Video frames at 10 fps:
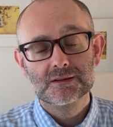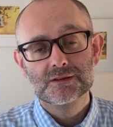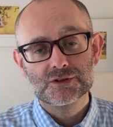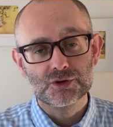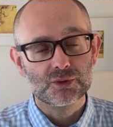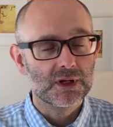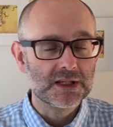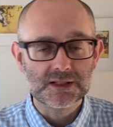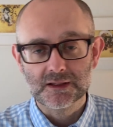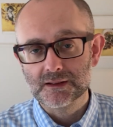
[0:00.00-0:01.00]
So
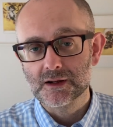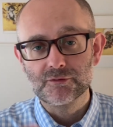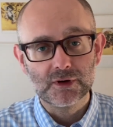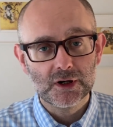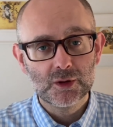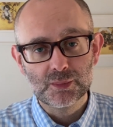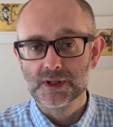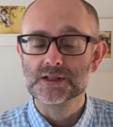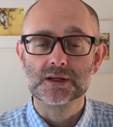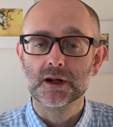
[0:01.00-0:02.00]
is it a verb?
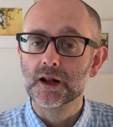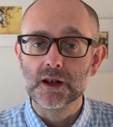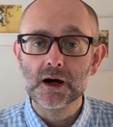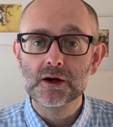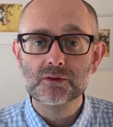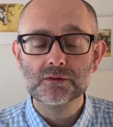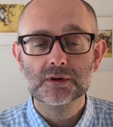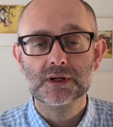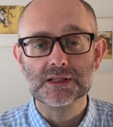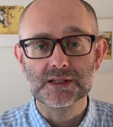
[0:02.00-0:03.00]
Is it a noun?
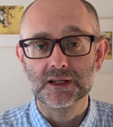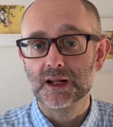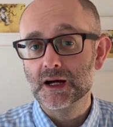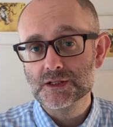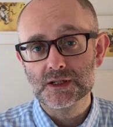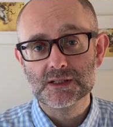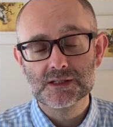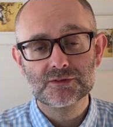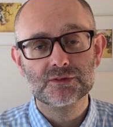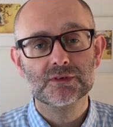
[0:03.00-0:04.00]
Is it an
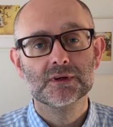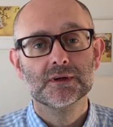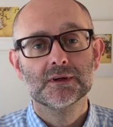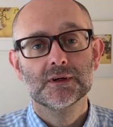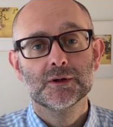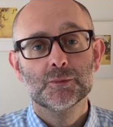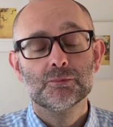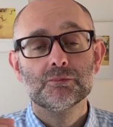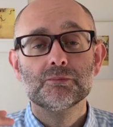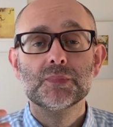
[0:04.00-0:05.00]
adjective?
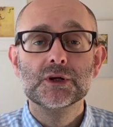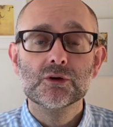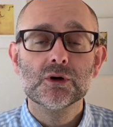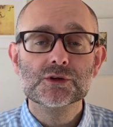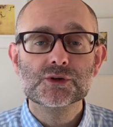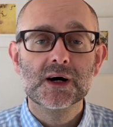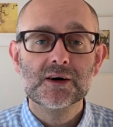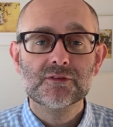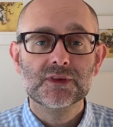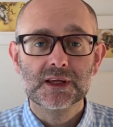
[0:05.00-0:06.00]
But you also
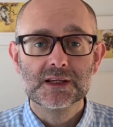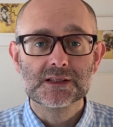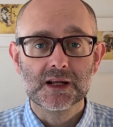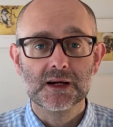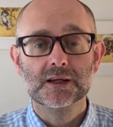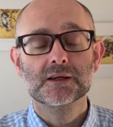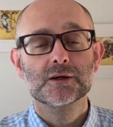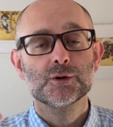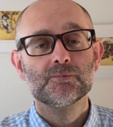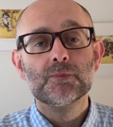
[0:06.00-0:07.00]
have things like
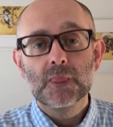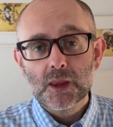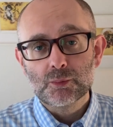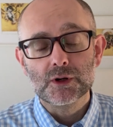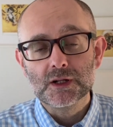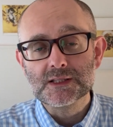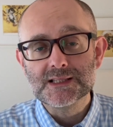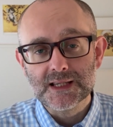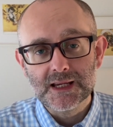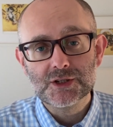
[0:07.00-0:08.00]

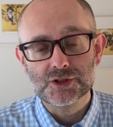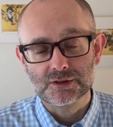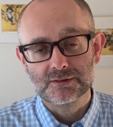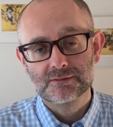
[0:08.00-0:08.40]
pronunciation.